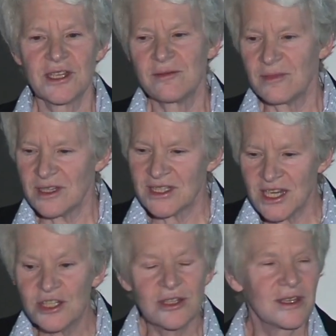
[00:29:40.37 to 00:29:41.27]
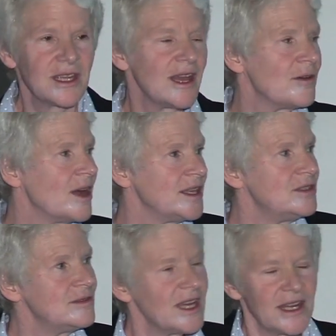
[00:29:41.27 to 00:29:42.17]
and essentially how I
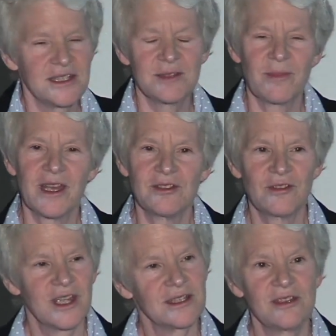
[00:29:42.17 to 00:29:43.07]
do that is by trying